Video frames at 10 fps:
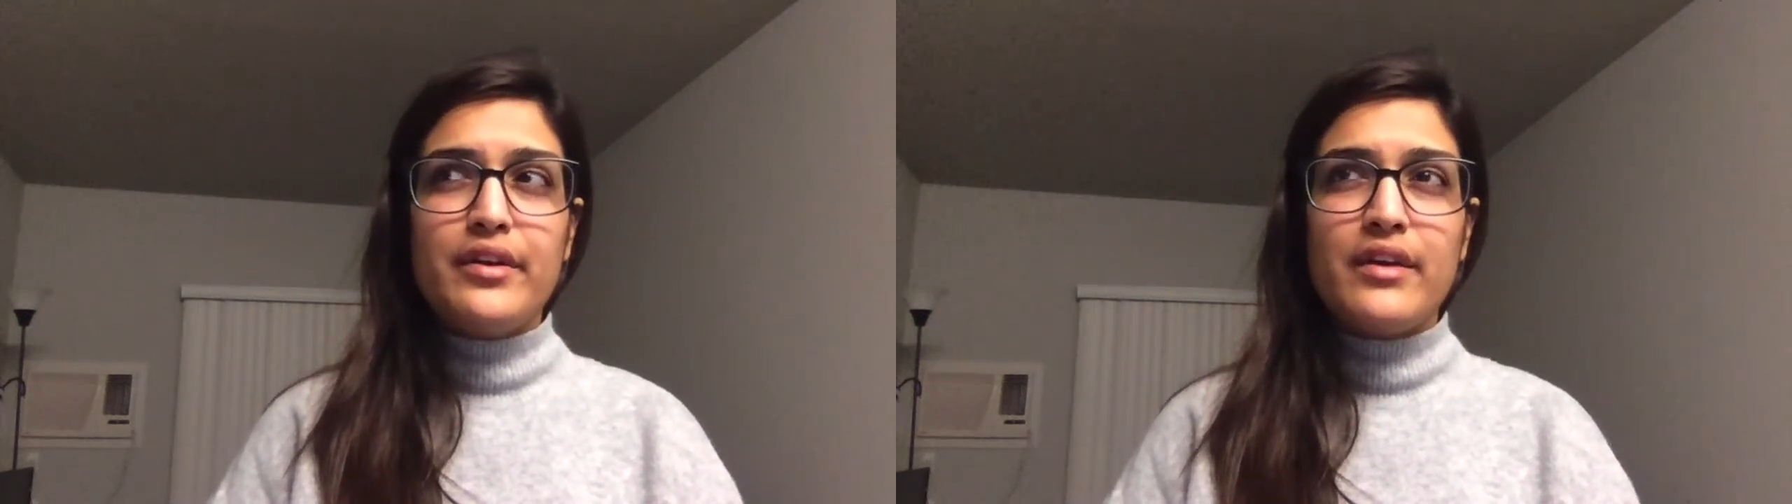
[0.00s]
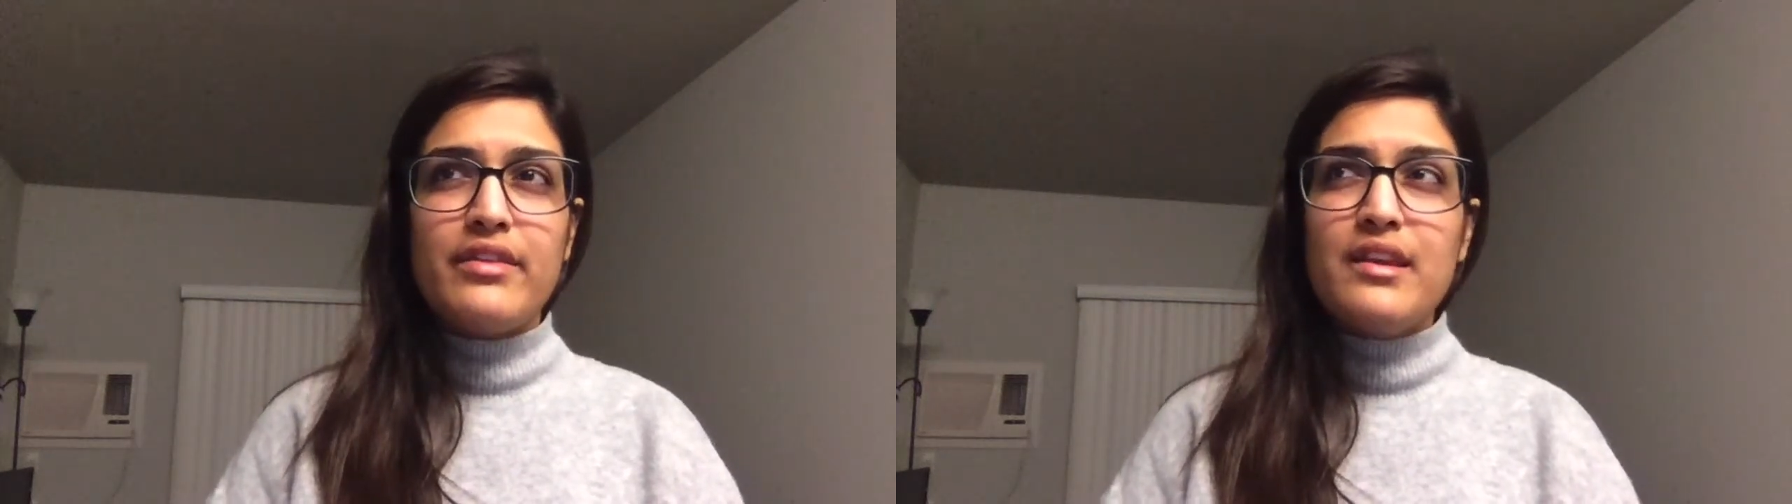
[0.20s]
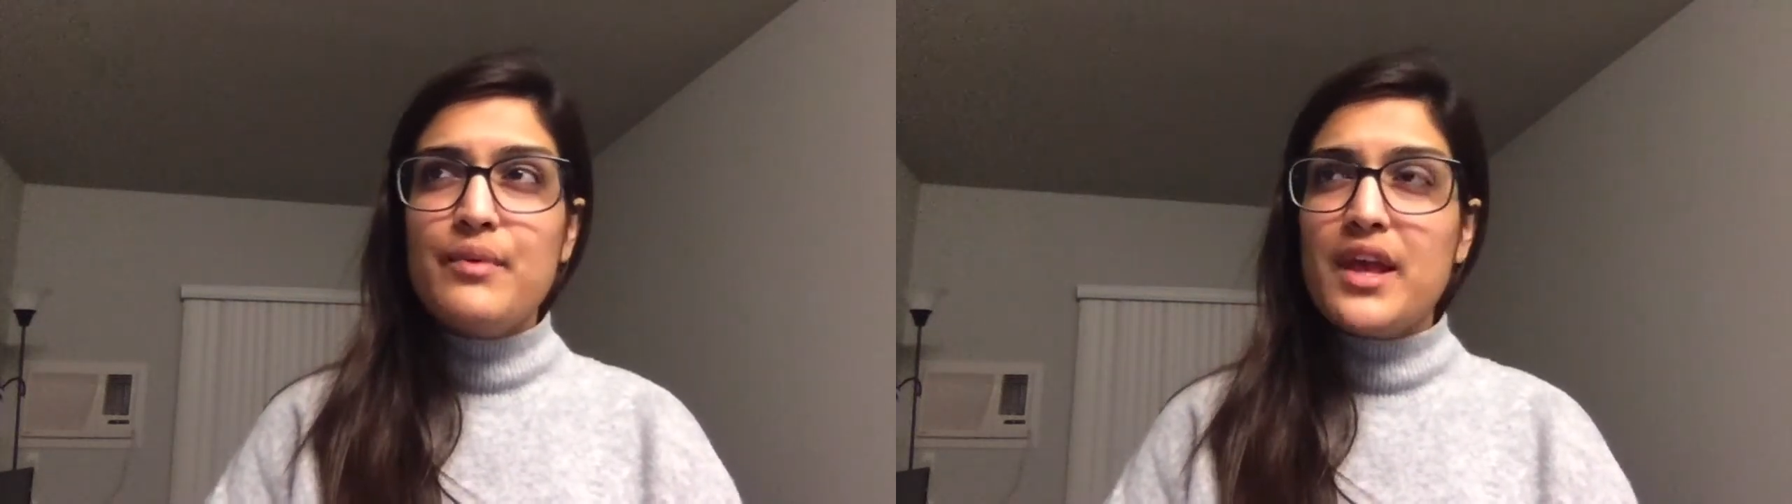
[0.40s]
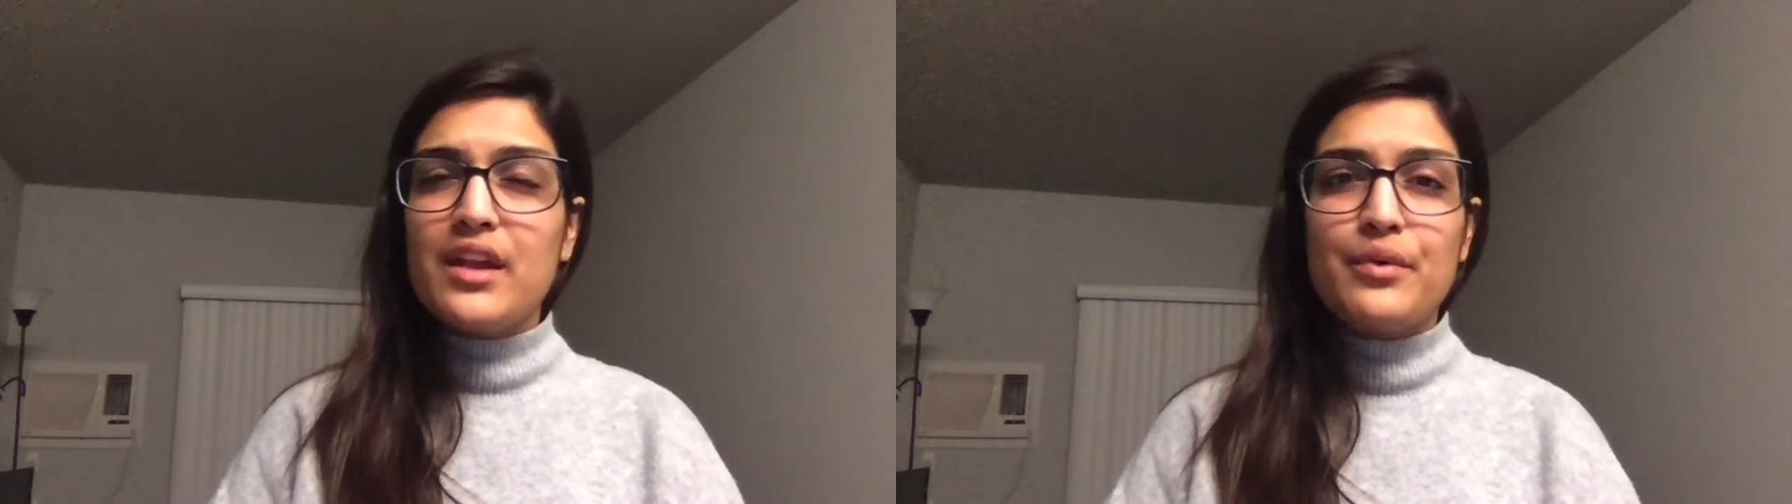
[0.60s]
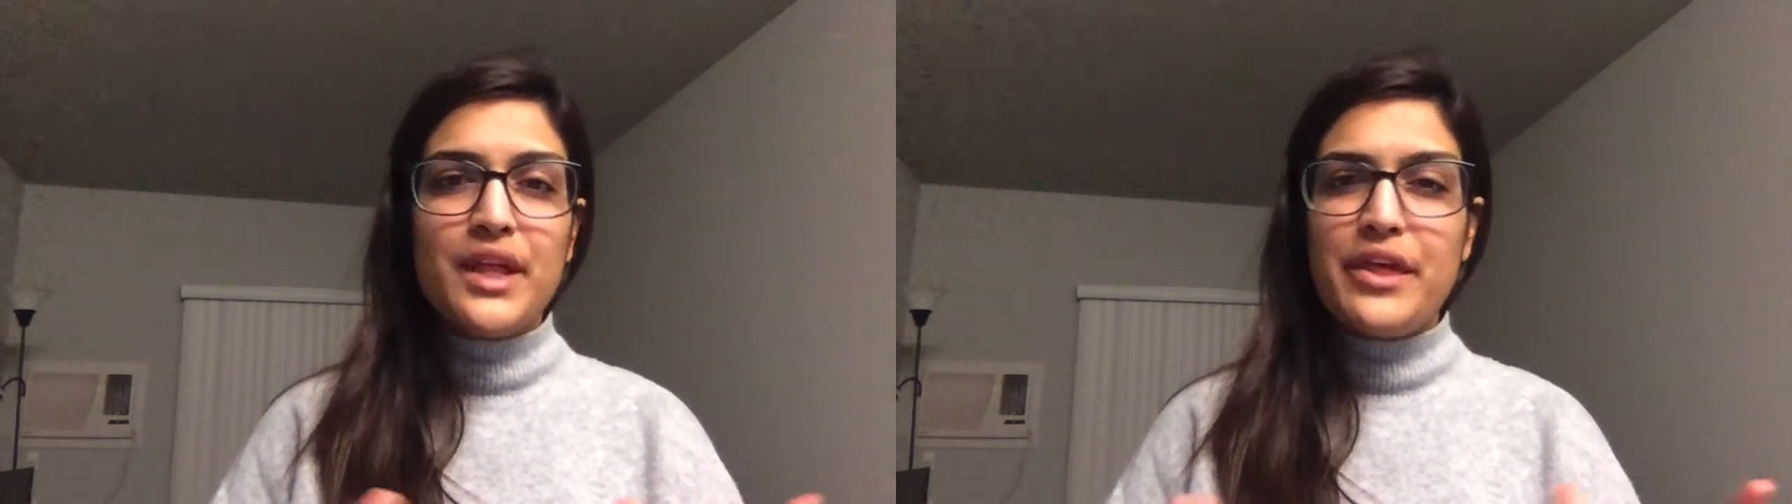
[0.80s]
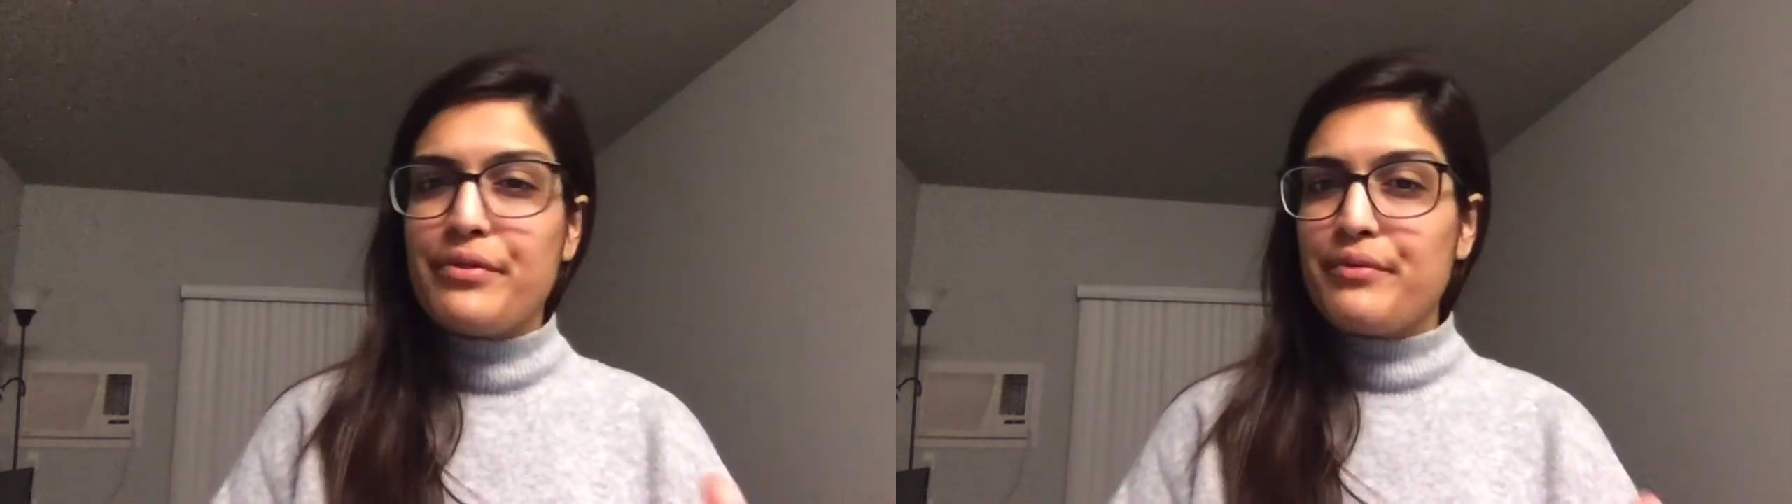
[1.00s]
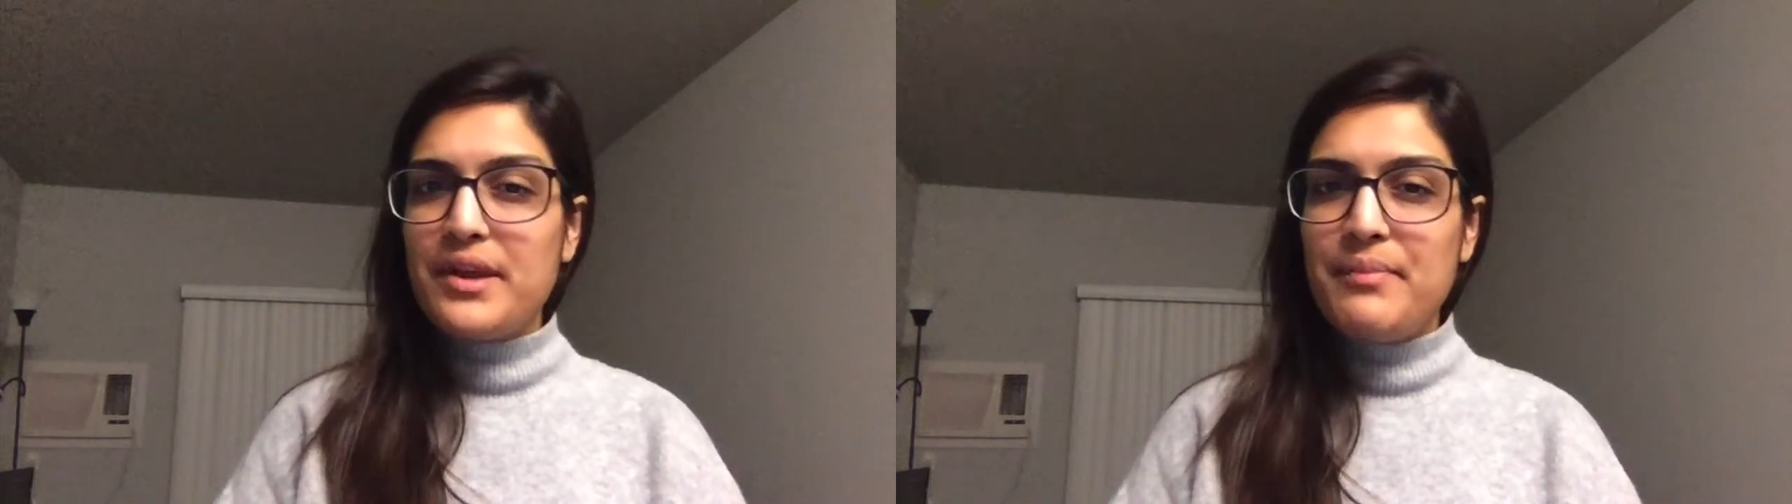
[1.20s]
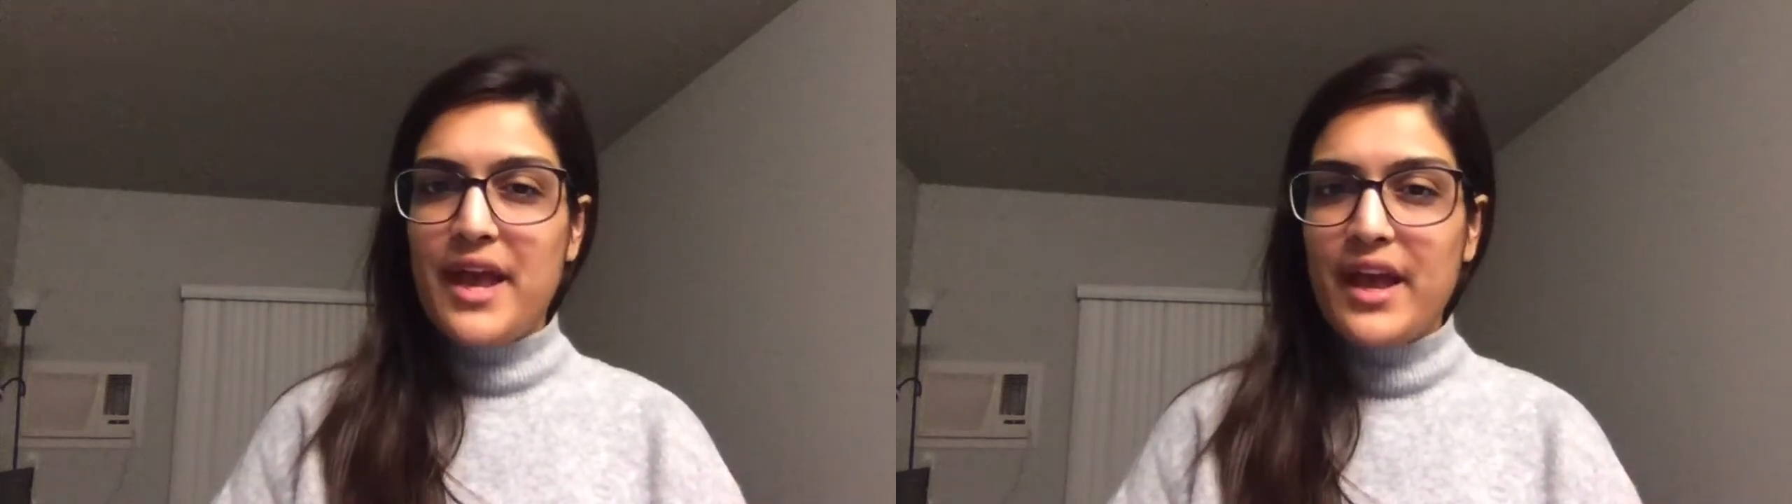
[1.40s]
think we had only
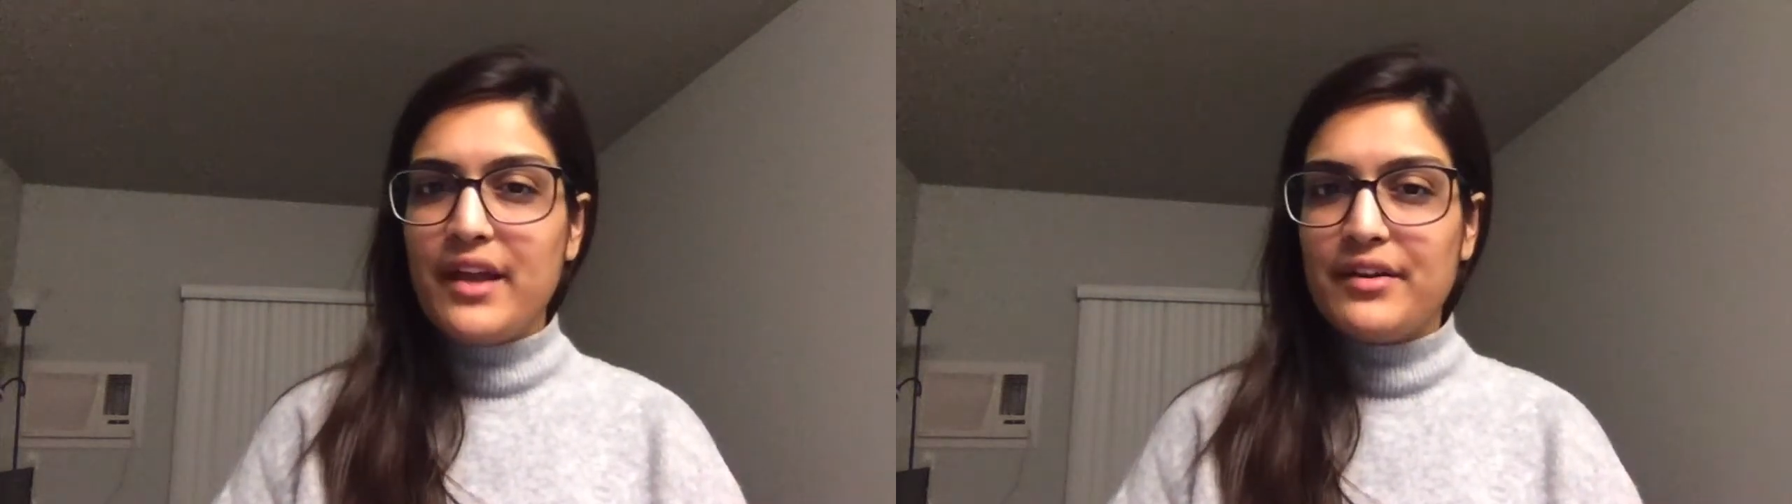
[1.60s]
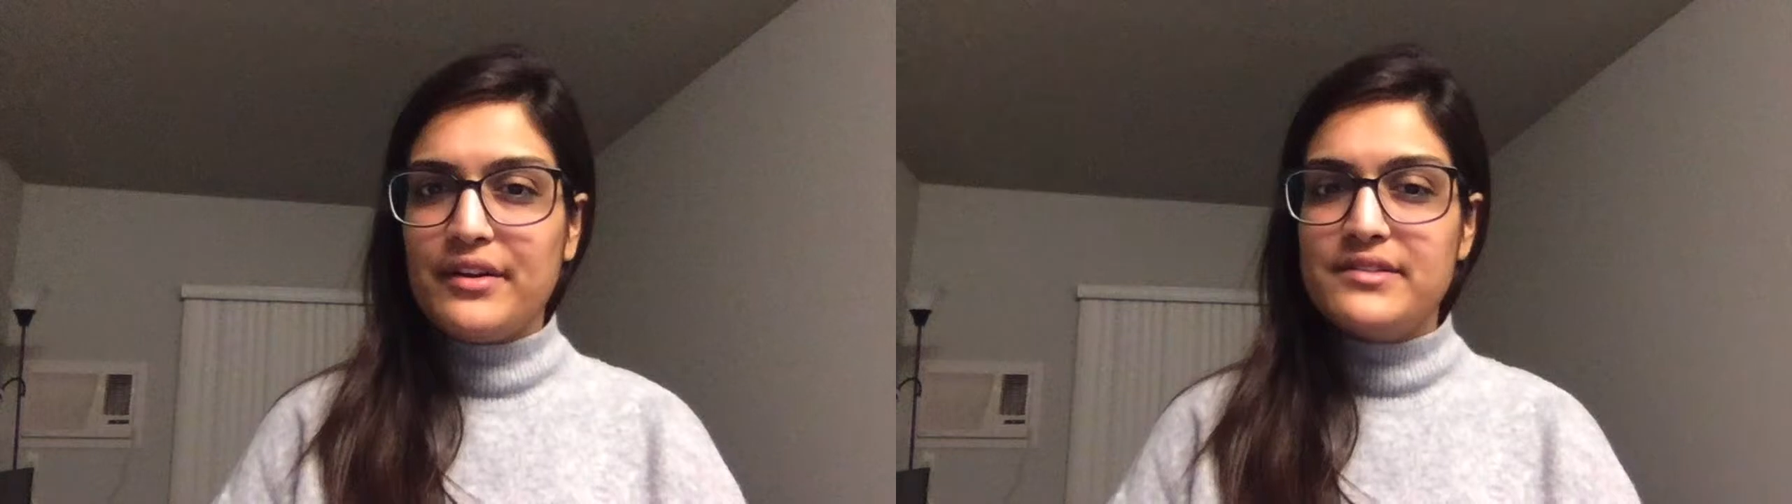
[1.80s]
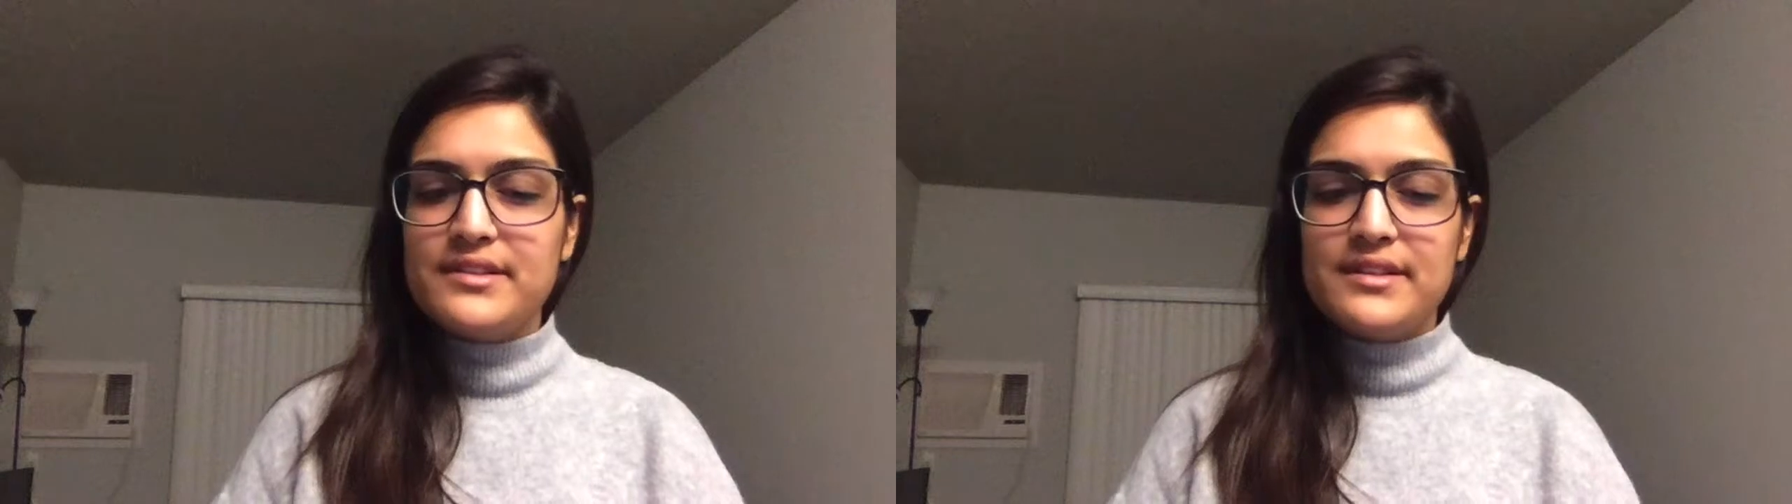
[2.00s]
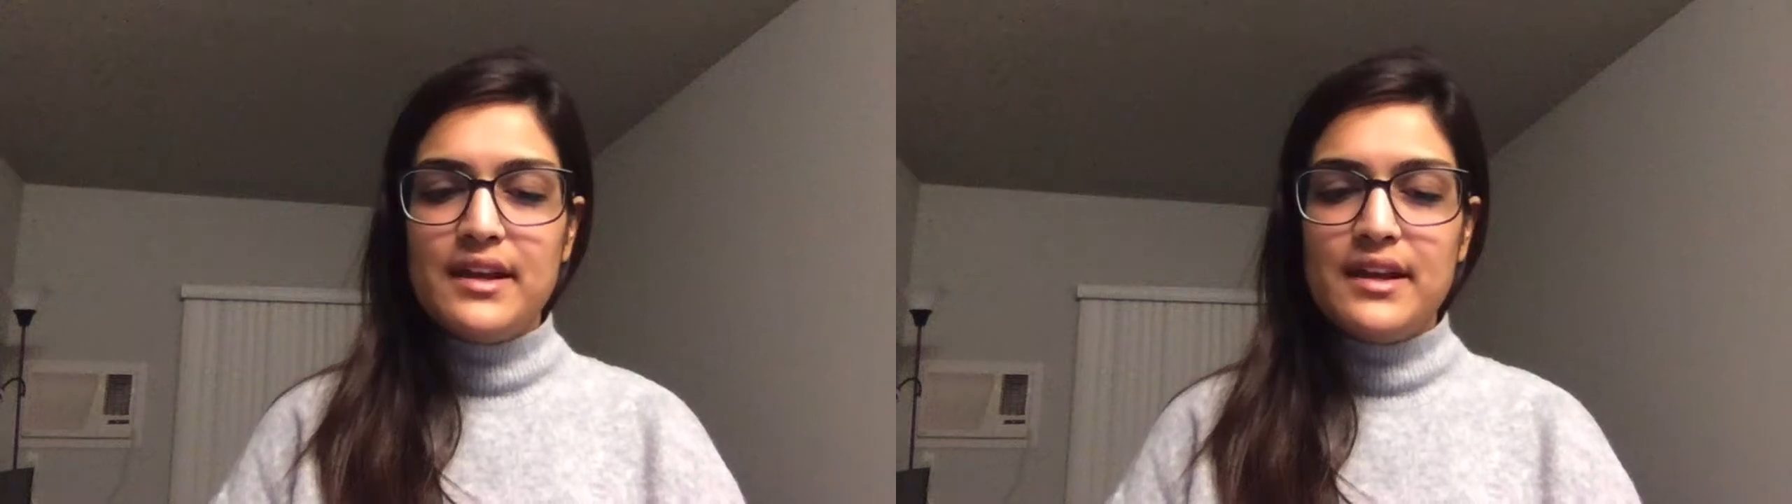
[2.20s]
3 panels.